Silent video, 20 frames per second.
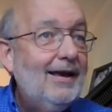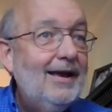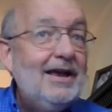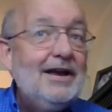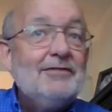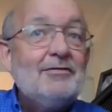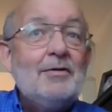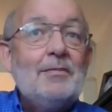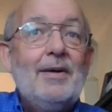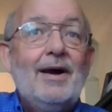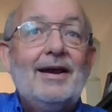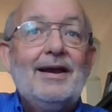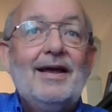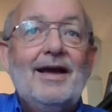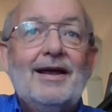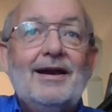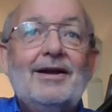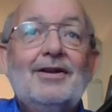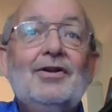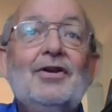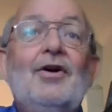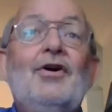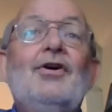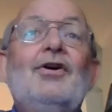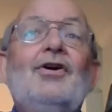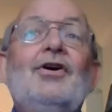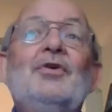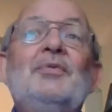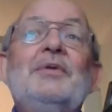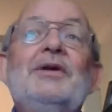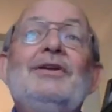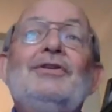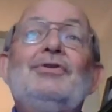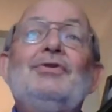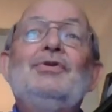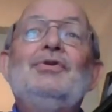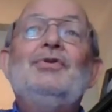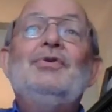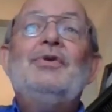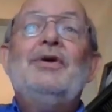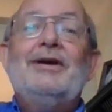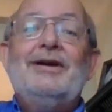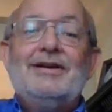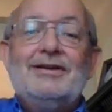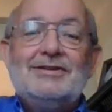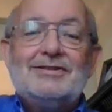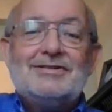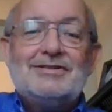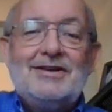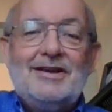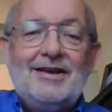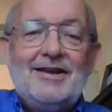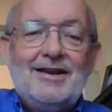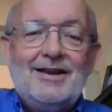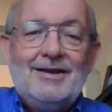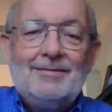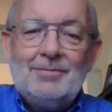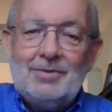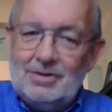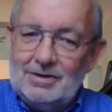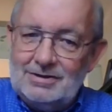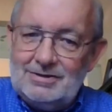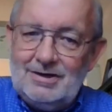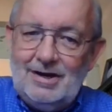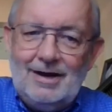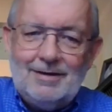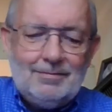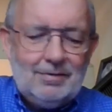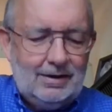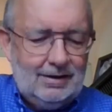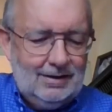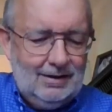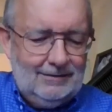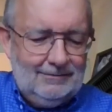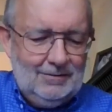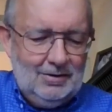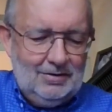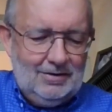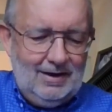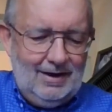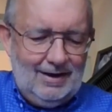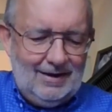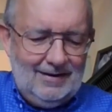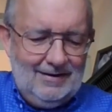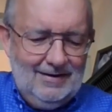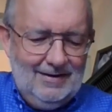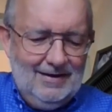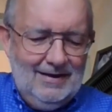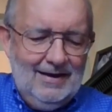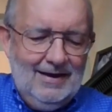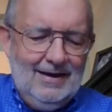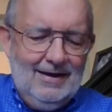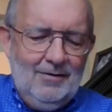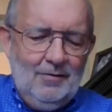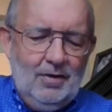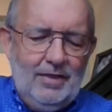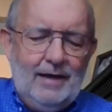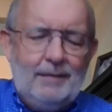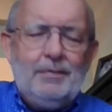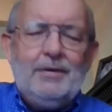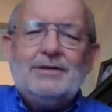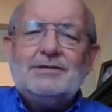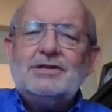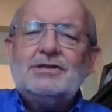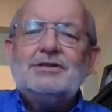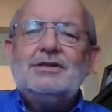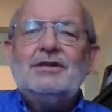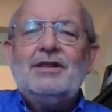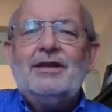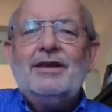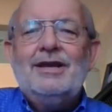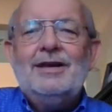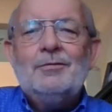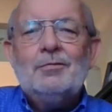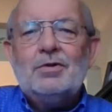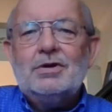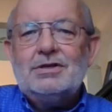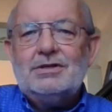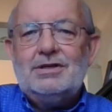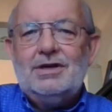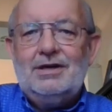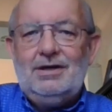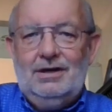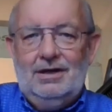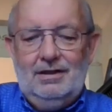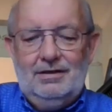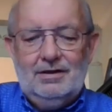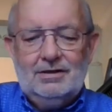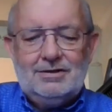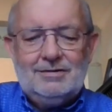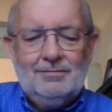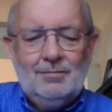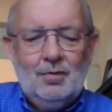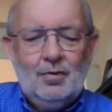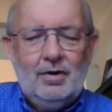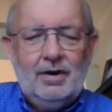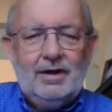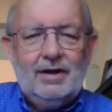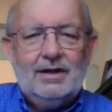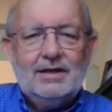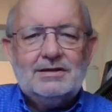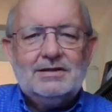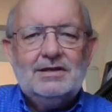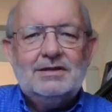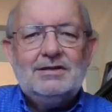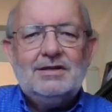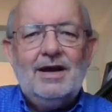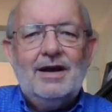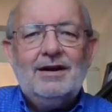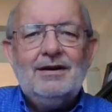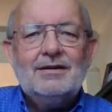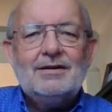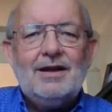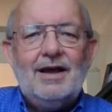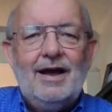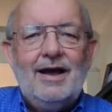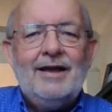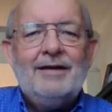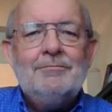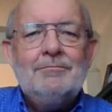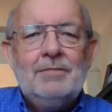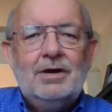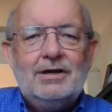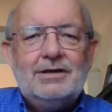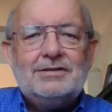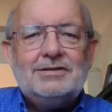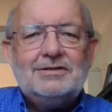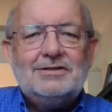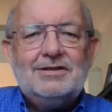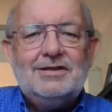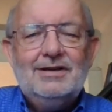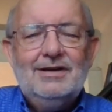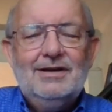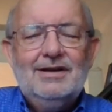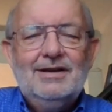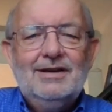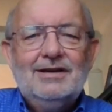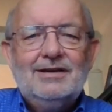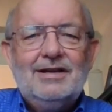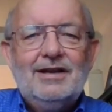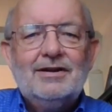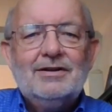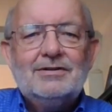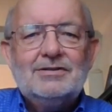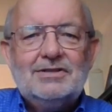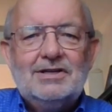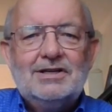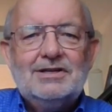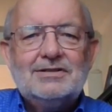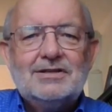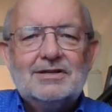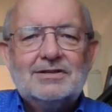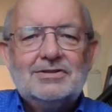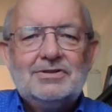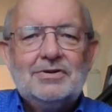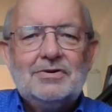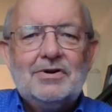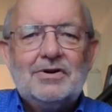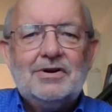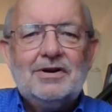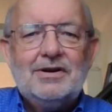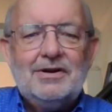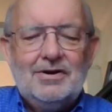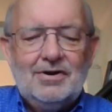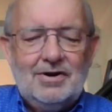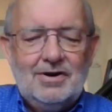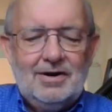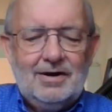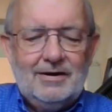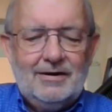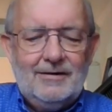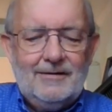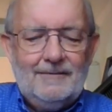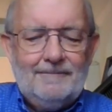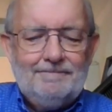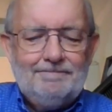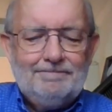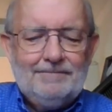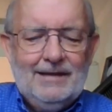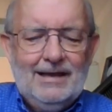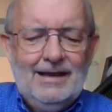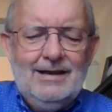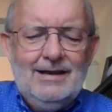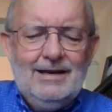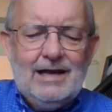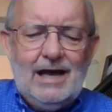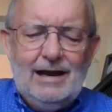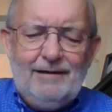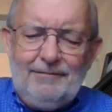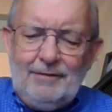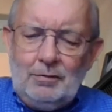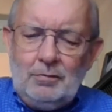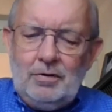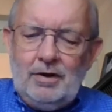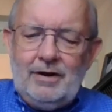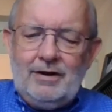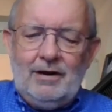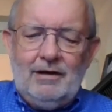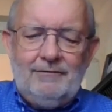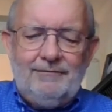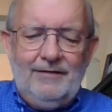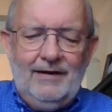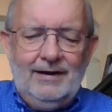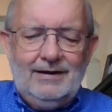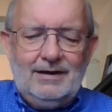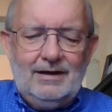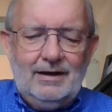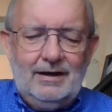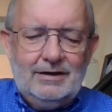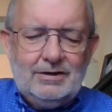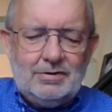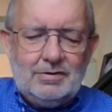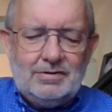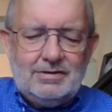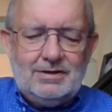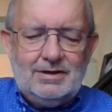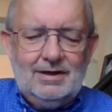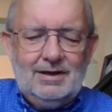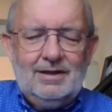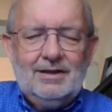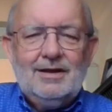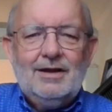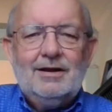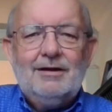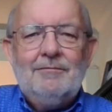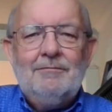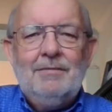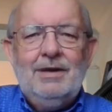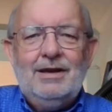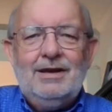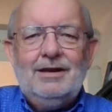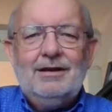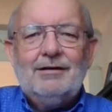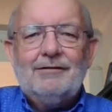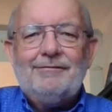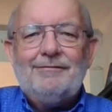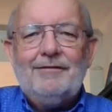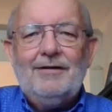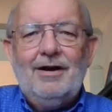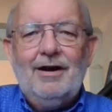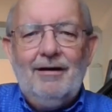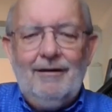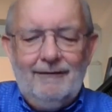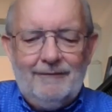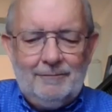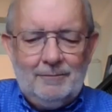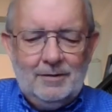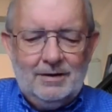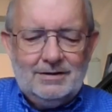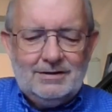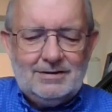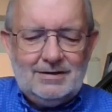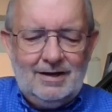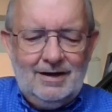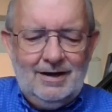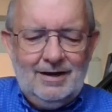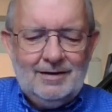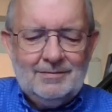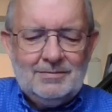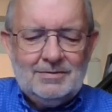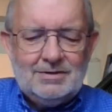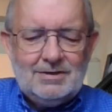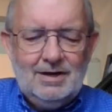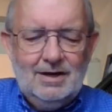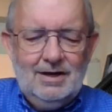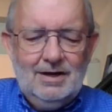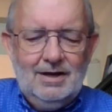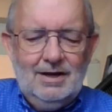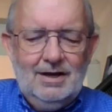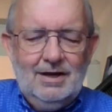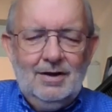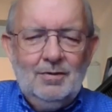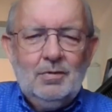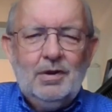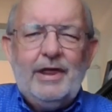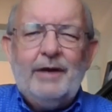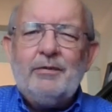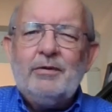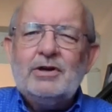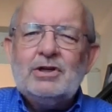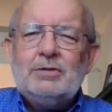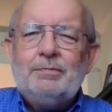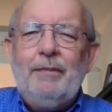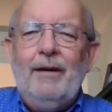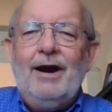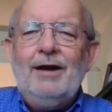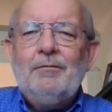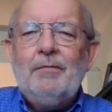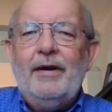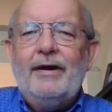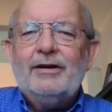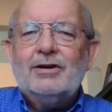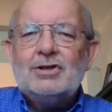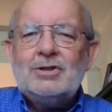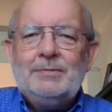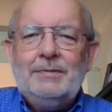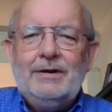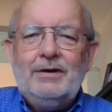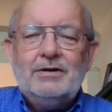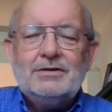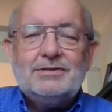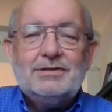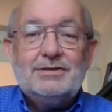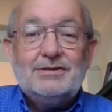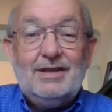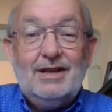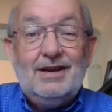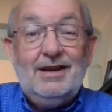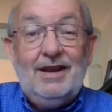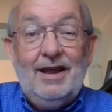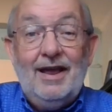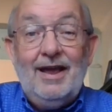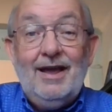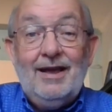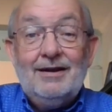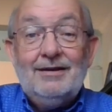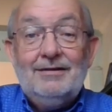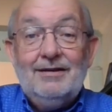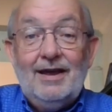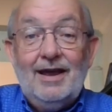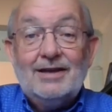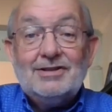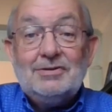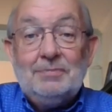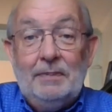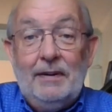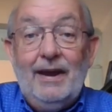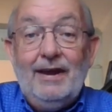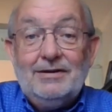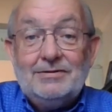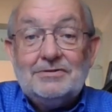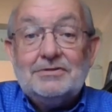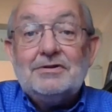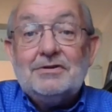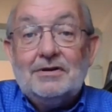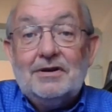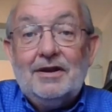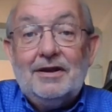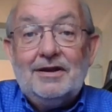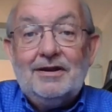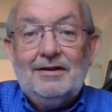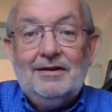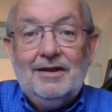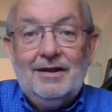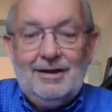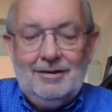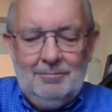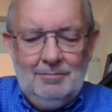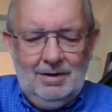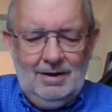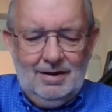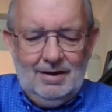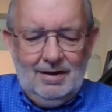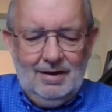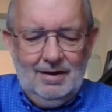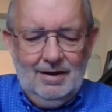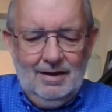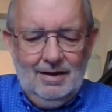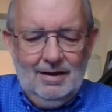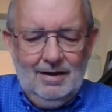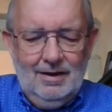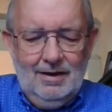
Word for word: Yeah, everybody got it. Glory to his name. Good job, Red. Okay. Well, that brings us to the hymn we're studying this morning. It's entitled, I Must Tell Jesus. You heard it earlier. Now, I, for one, find it interesting that many of Hoffman's hymns, well, they were inspired by experiences that he had as a pastor, like, like me.